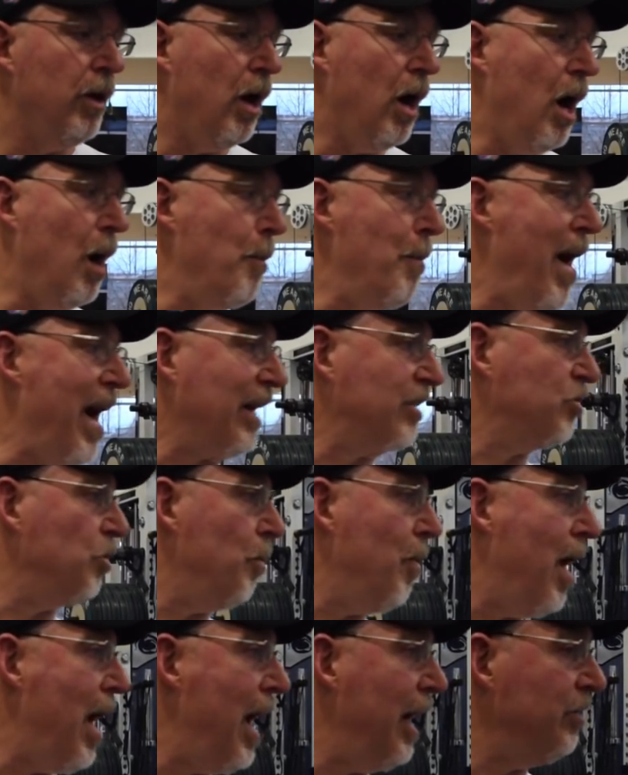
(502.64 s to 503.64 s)

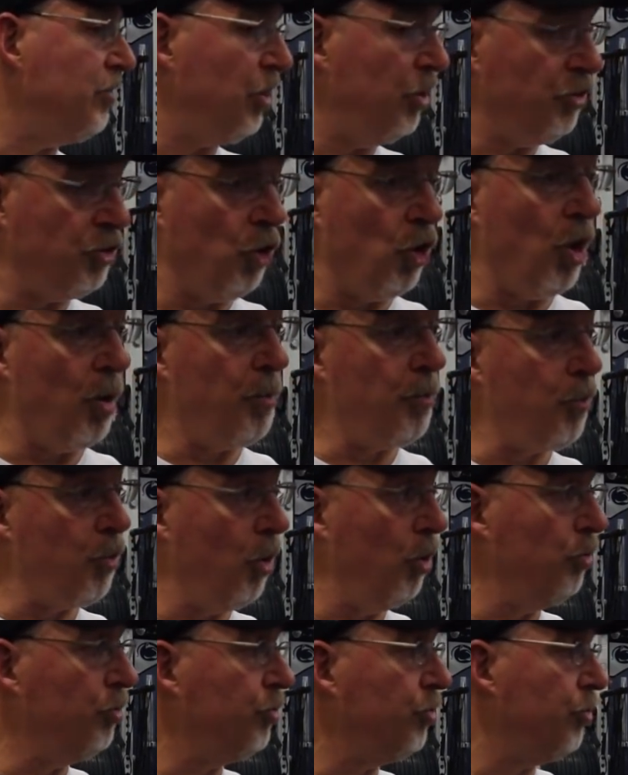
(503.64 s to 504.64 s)
maximize is our
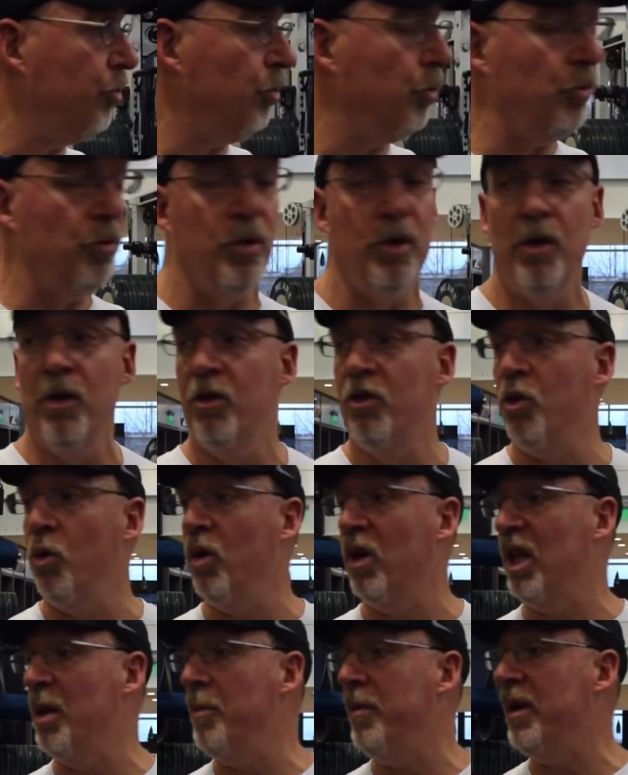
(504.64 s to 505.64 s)
approach to
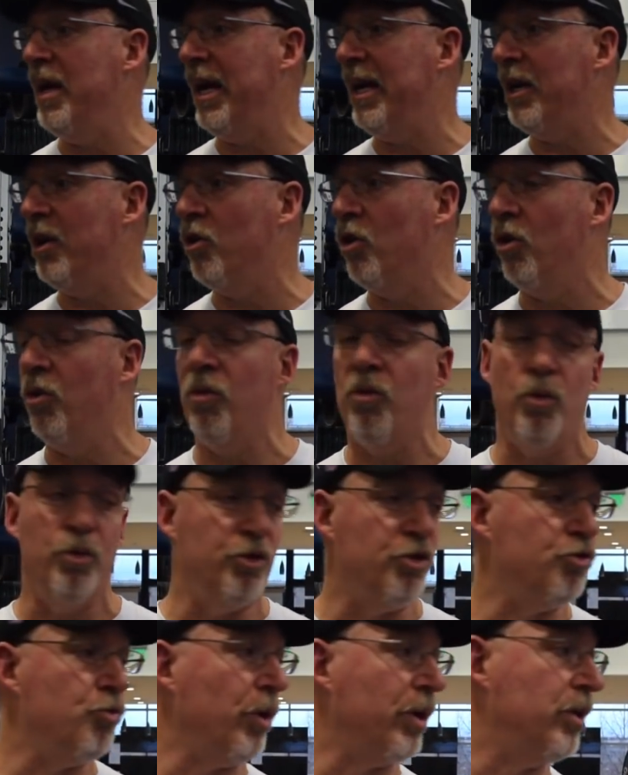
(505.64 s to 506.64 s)
eliminating or
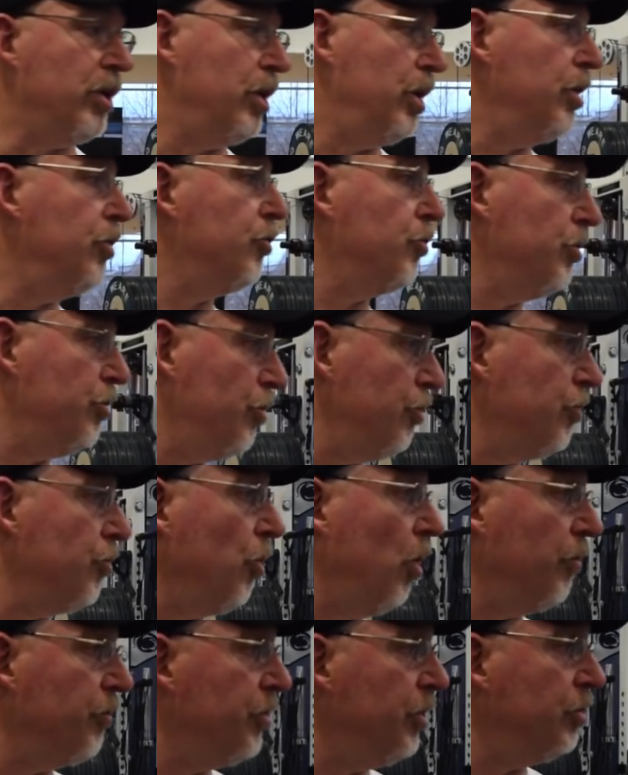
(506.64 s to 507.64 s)
restricting injuries
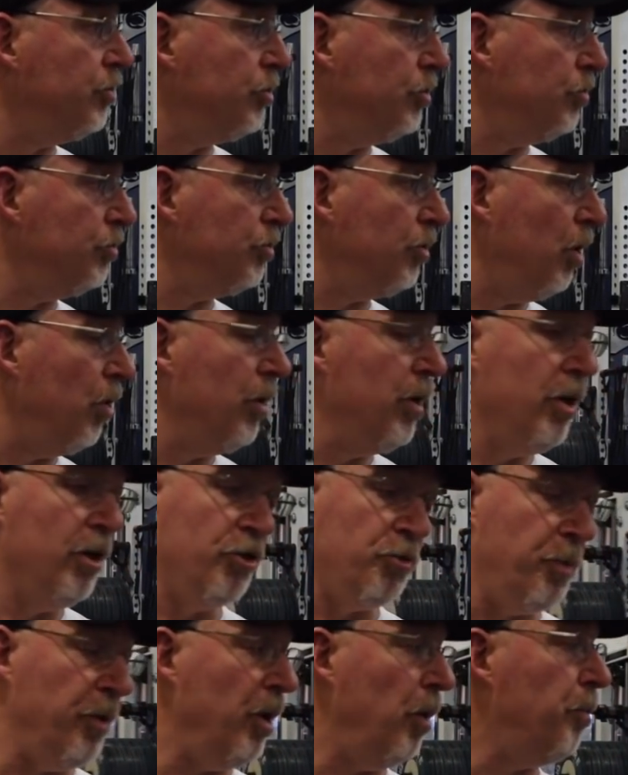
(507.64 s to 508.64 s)
to soft tissue. So
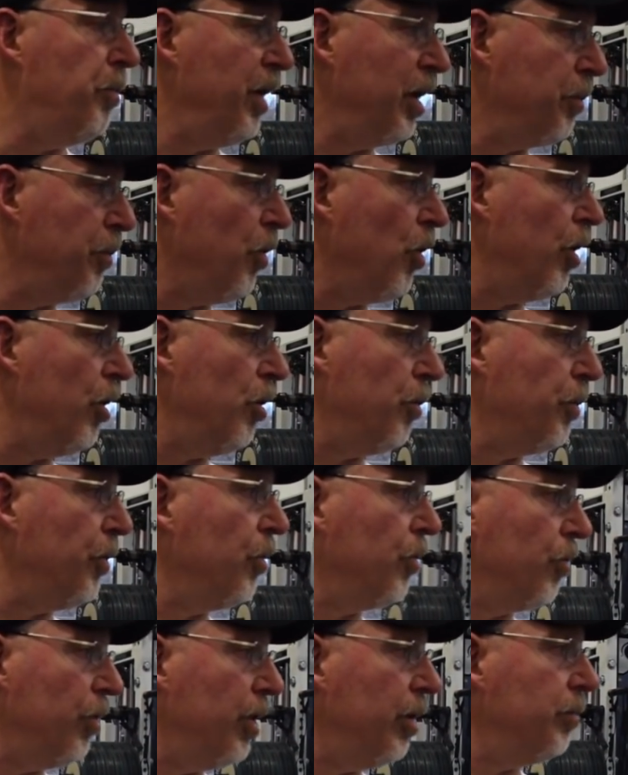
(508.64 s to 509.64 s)
it's been a big part of the
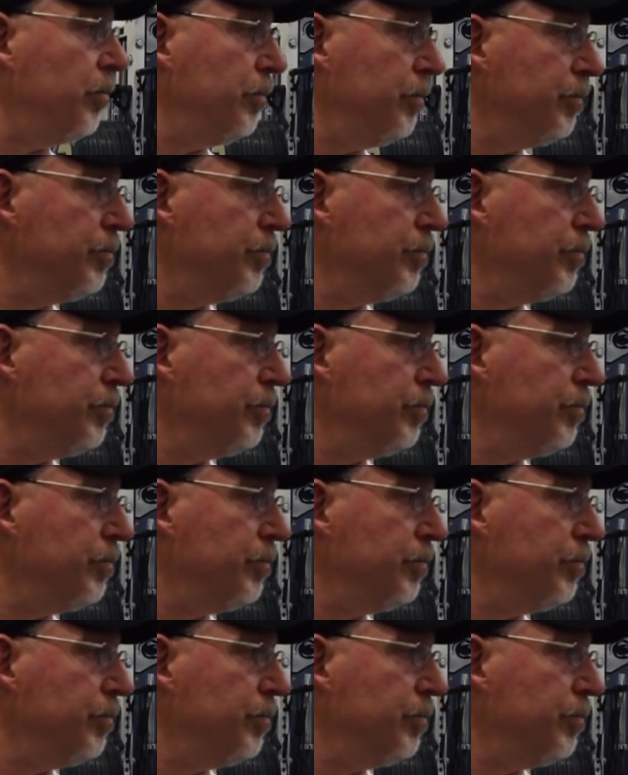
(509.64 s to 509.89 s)
program.